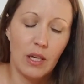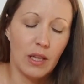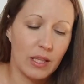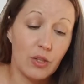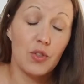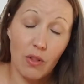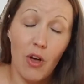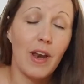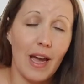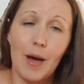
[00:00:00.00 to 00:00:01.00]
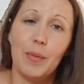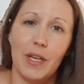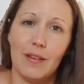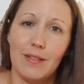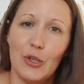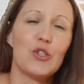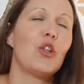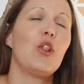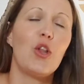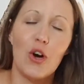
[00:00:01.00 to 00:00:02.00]
Like there's a lot happening. There's a
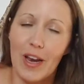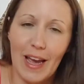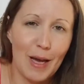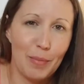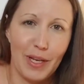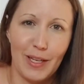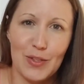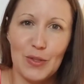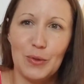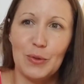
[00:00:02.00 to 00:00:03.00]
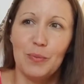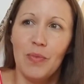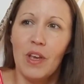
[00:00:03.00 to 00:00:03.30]
lot happening. So